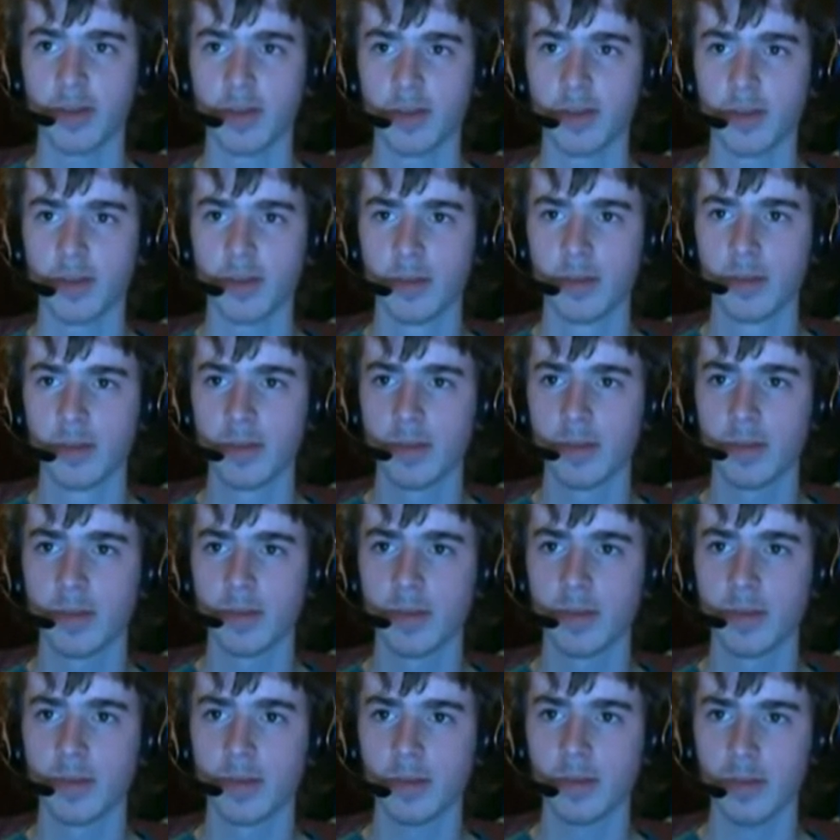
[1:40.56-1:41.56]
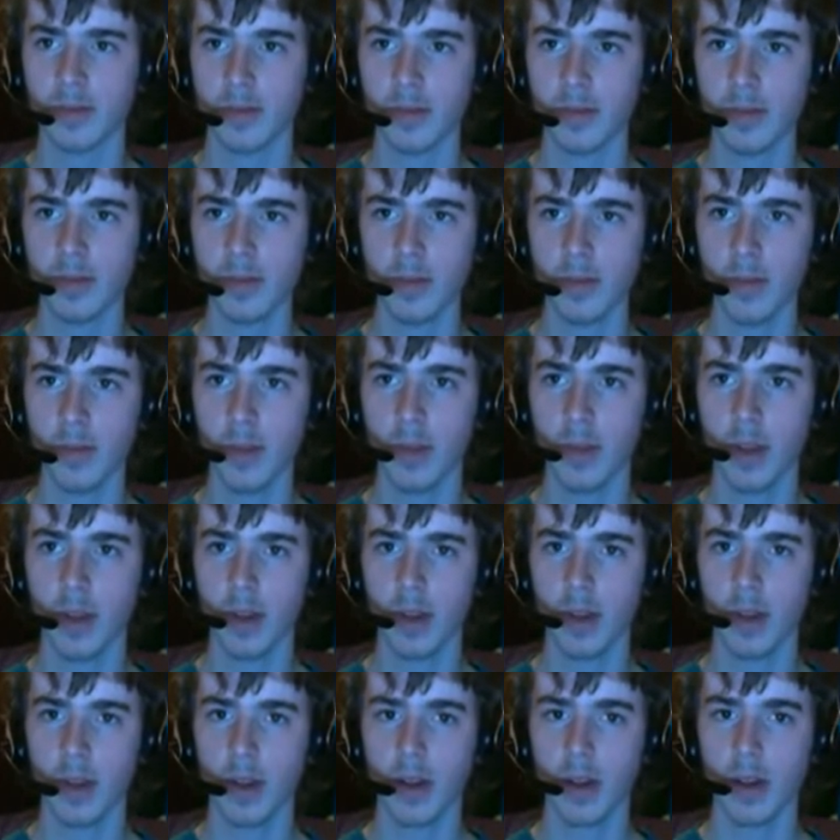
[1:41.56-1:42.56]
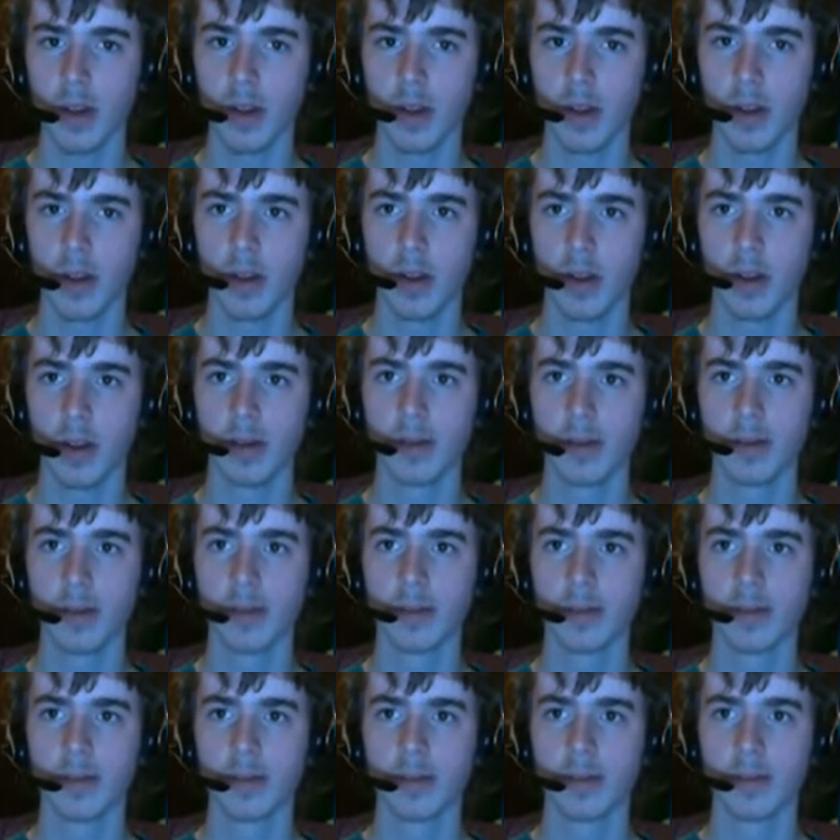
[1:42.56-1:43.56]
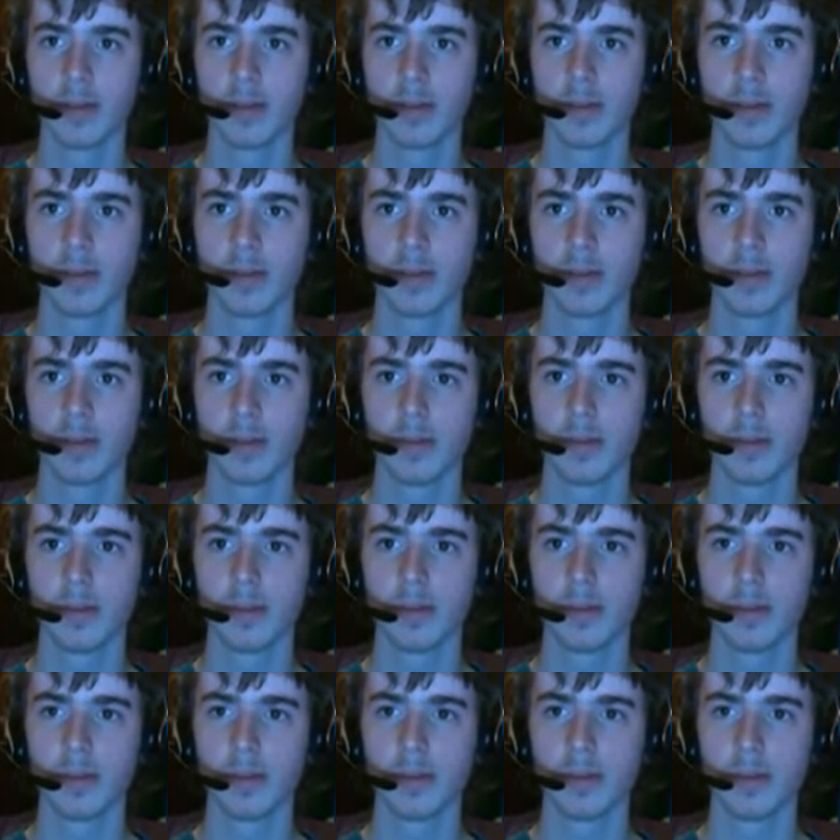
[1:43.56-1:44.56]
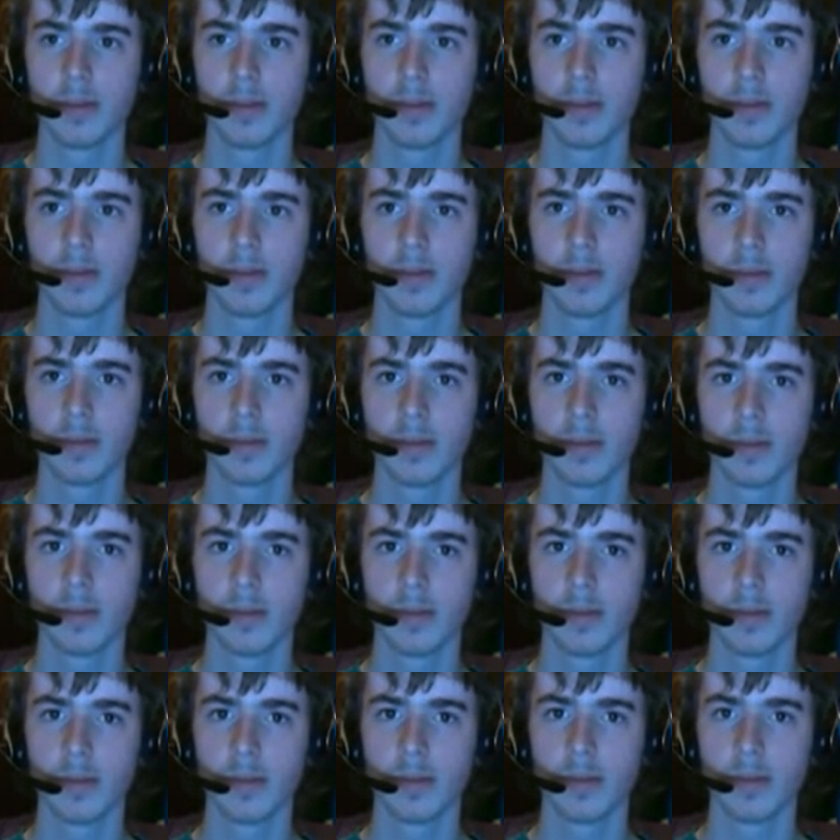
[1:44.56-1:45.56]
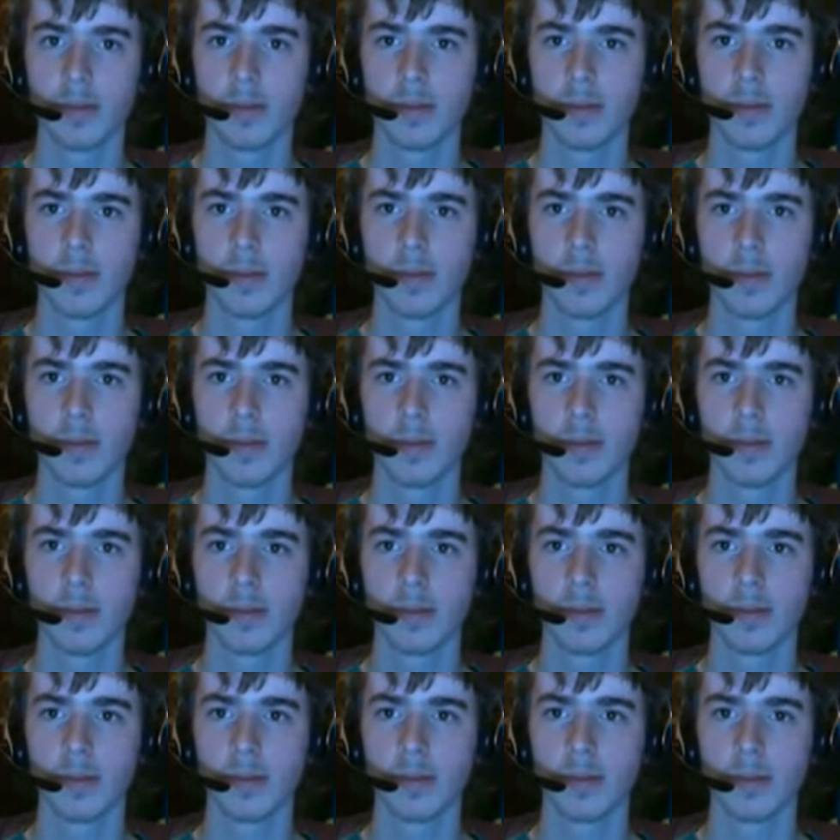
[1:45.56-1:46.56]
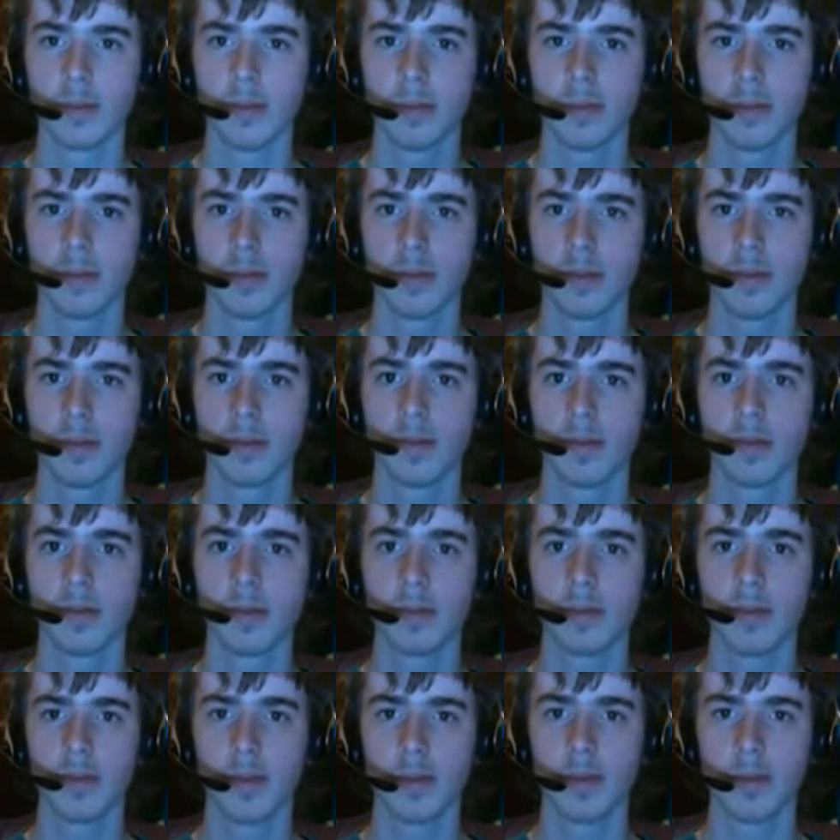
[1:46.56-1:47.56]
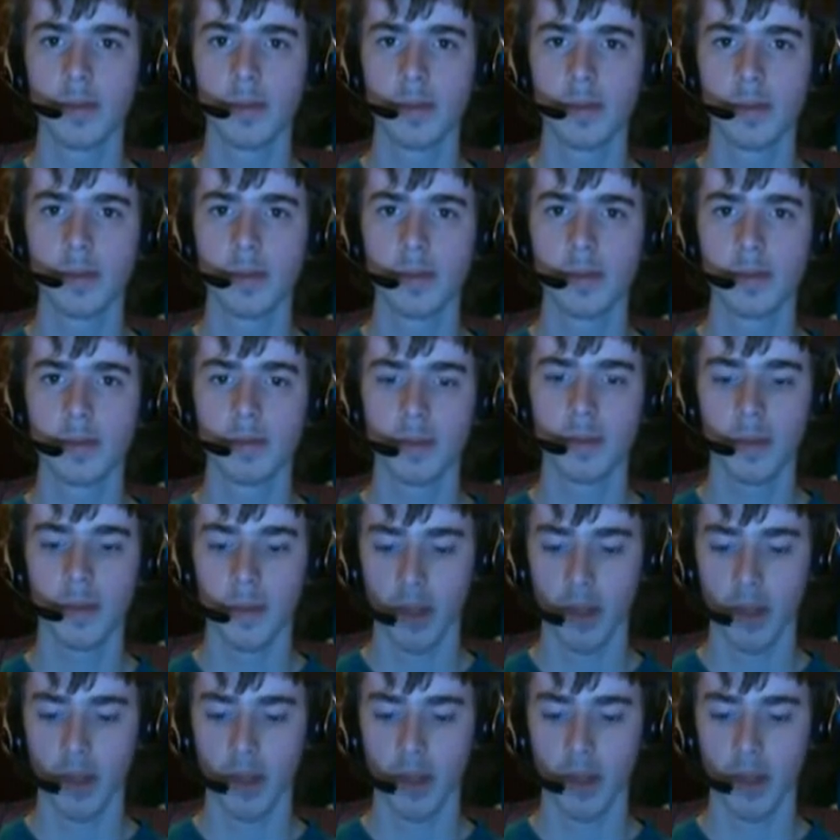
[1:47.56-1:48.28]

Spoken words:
(no one is talking)